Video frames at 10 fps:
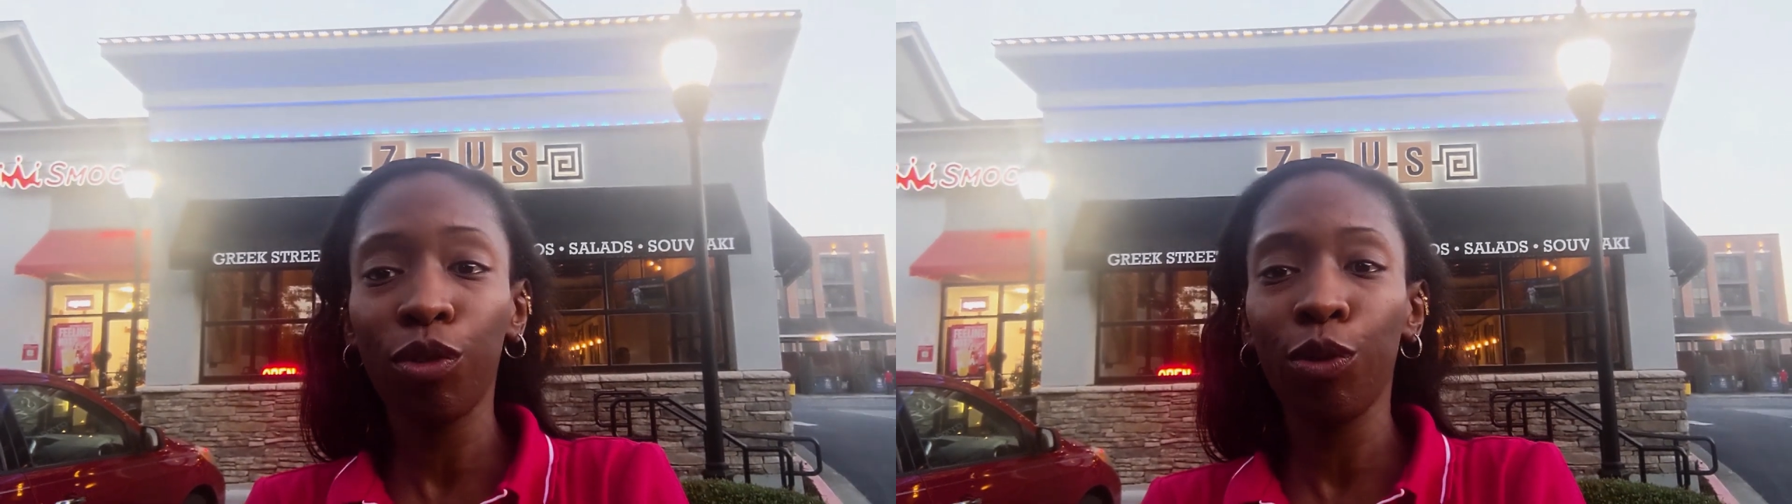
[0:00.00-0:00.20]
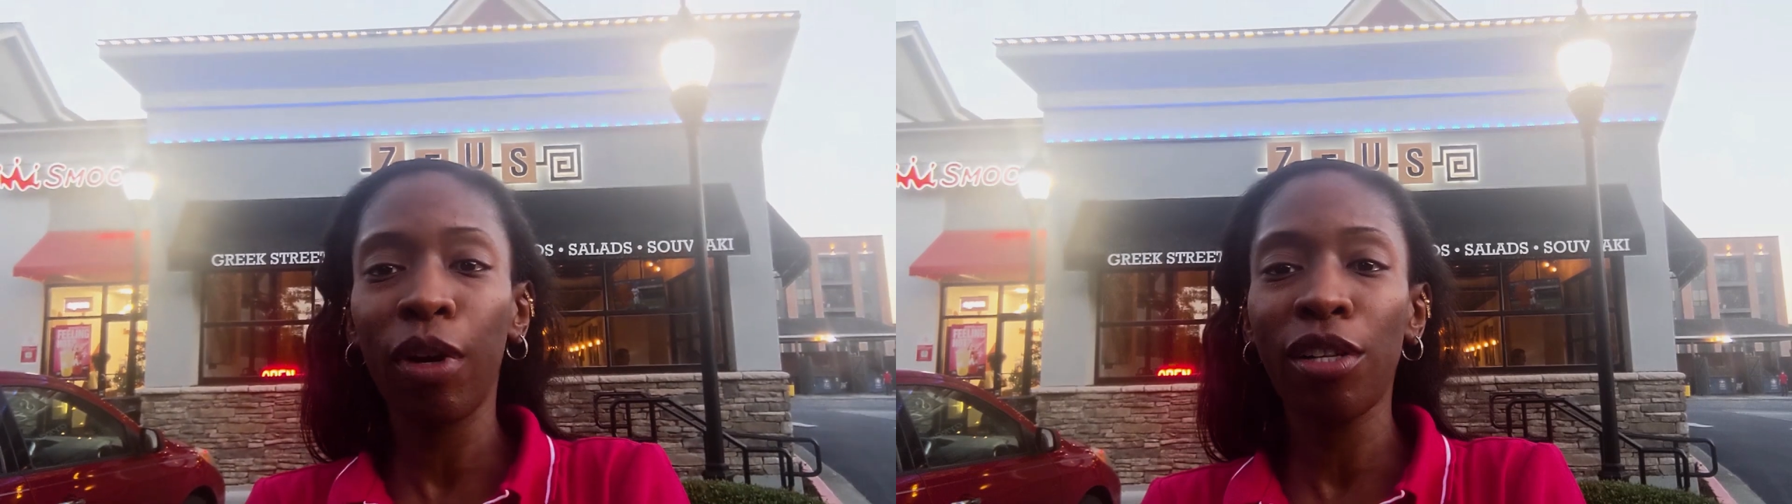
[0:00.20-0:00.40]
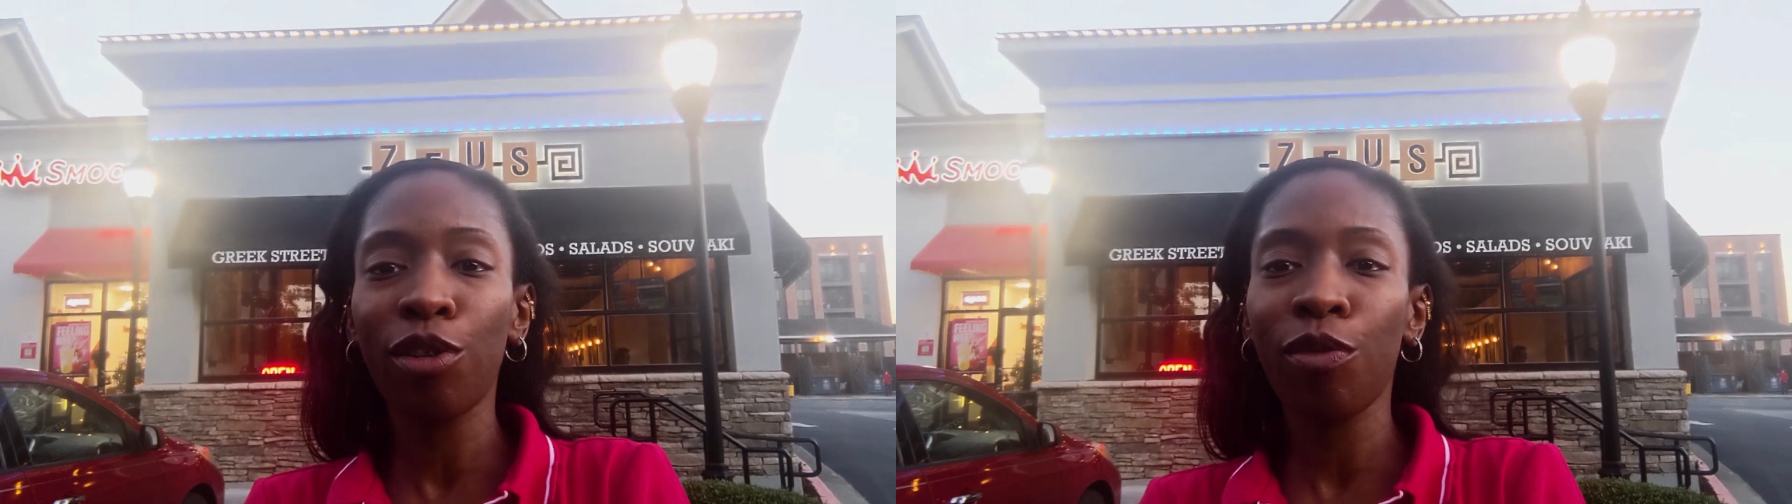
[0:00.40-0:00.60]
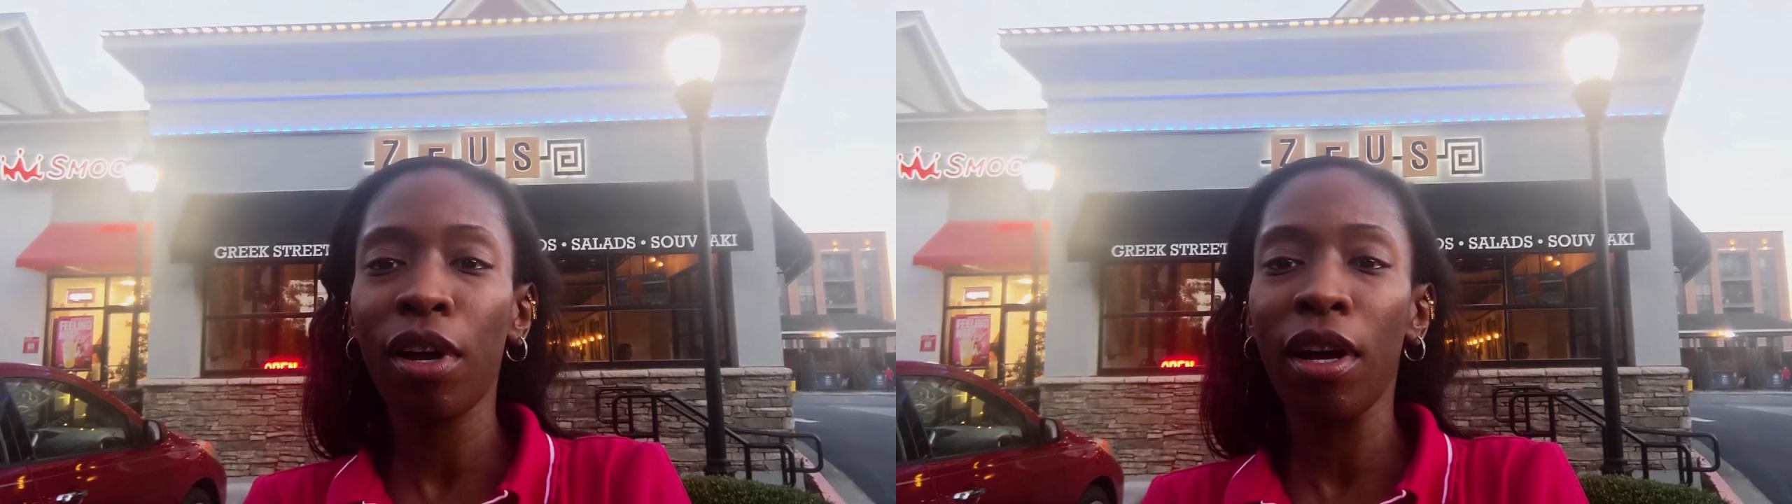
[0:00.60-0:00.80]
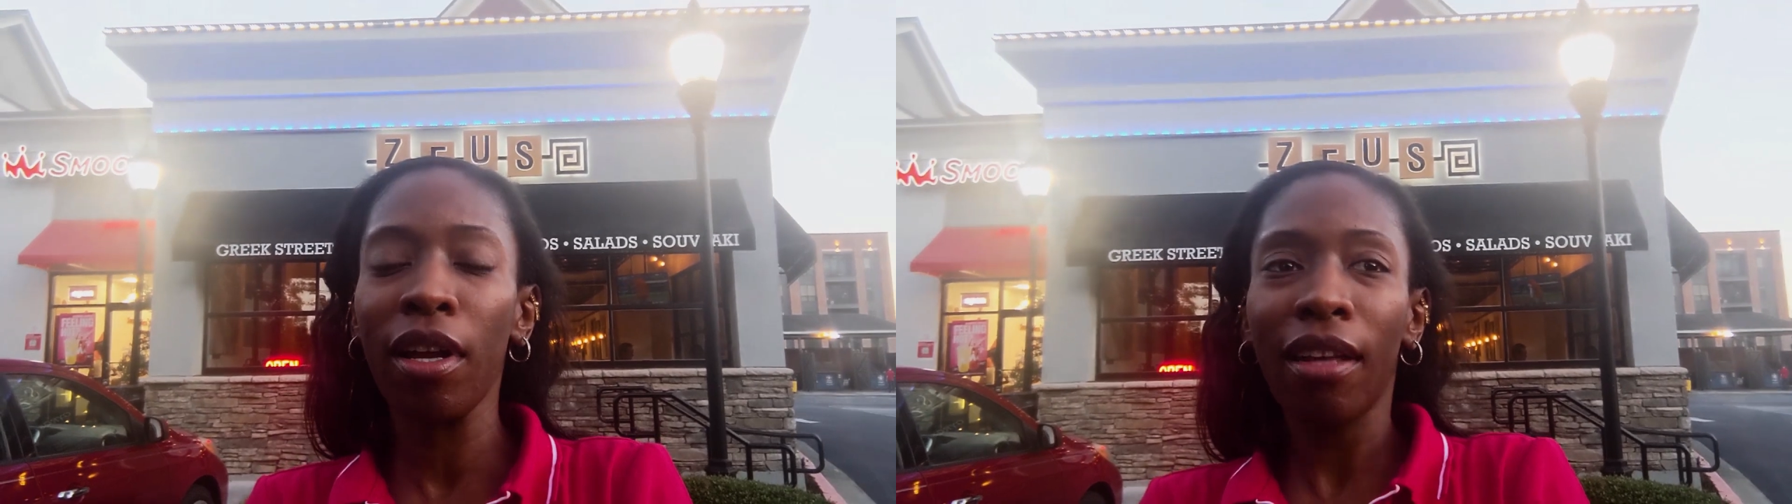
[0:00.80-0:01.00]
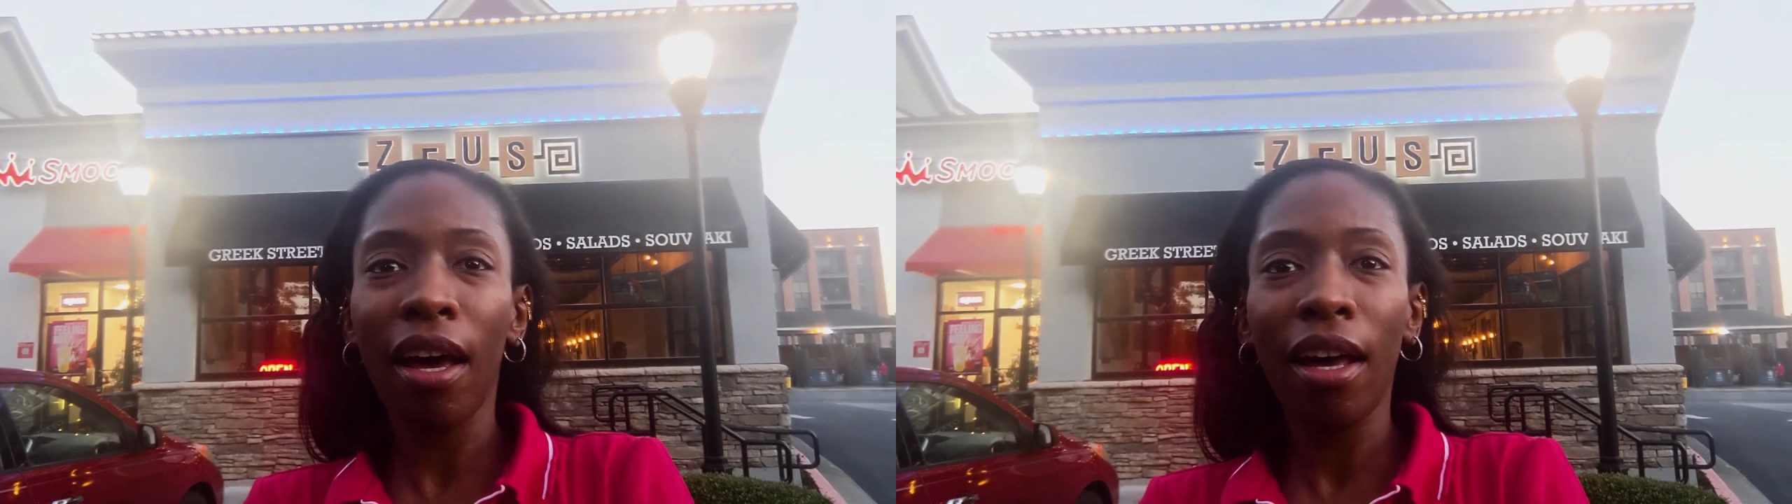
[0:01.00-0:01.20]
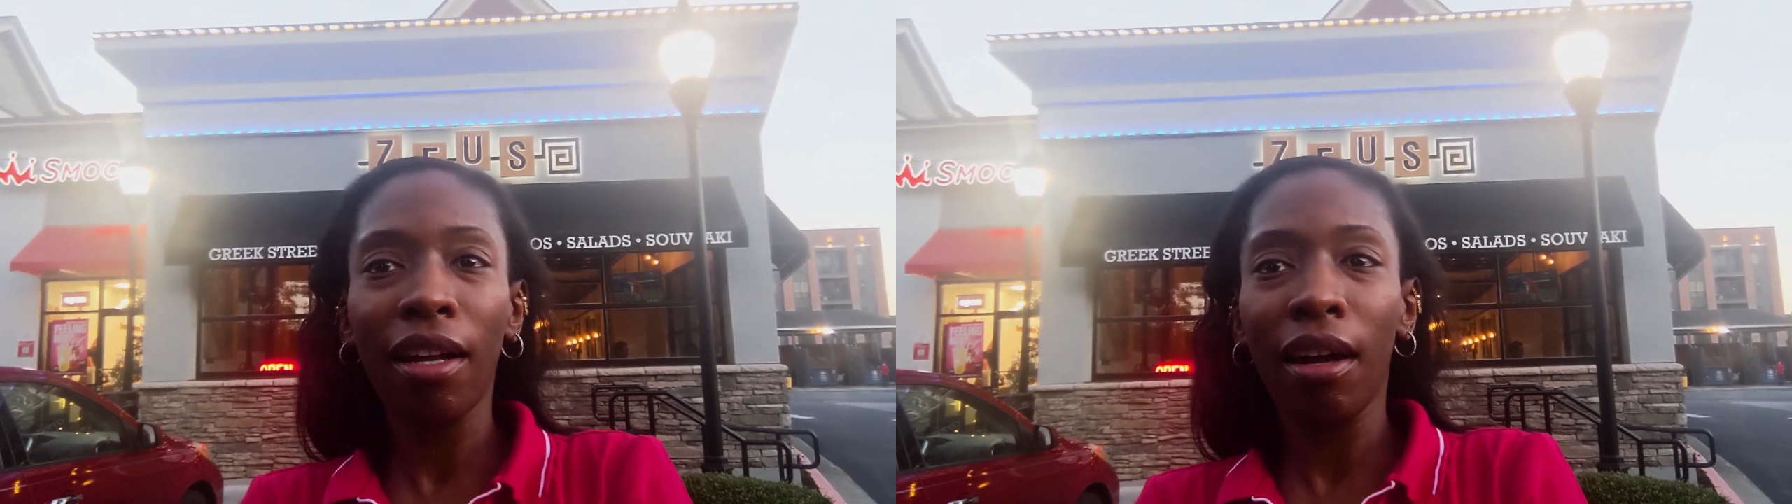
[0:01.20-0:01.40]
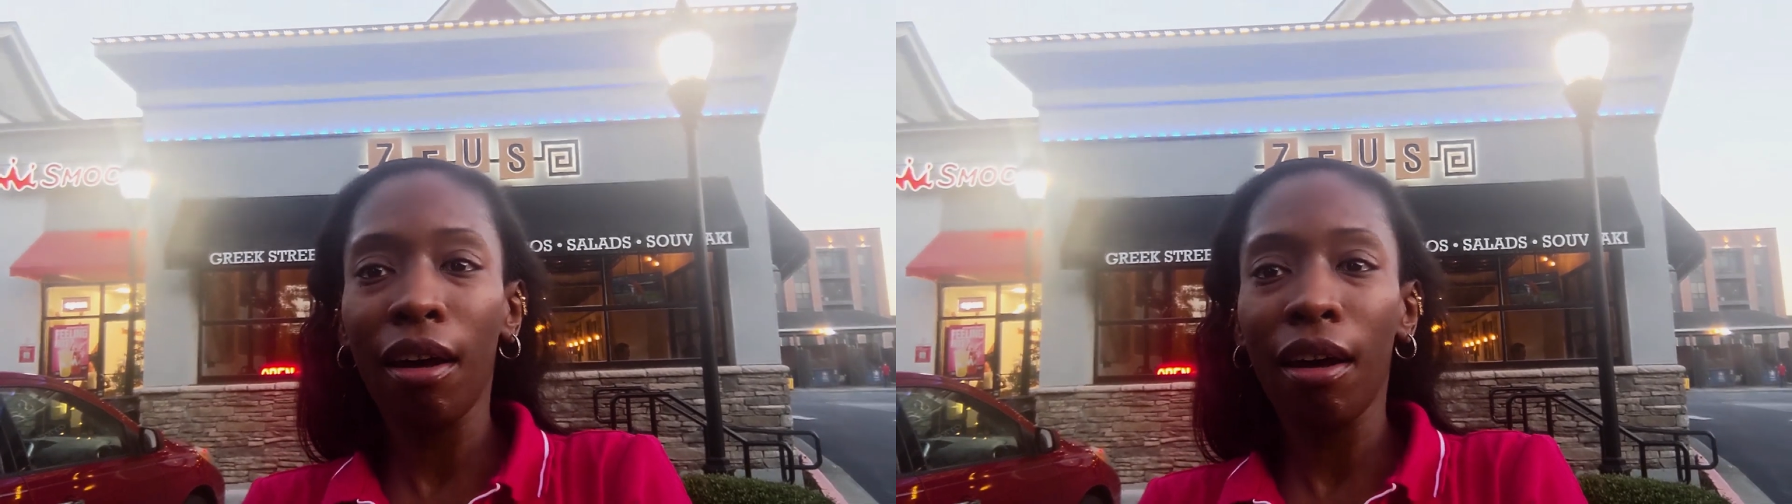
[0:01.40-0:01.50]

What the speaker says: food restaurant that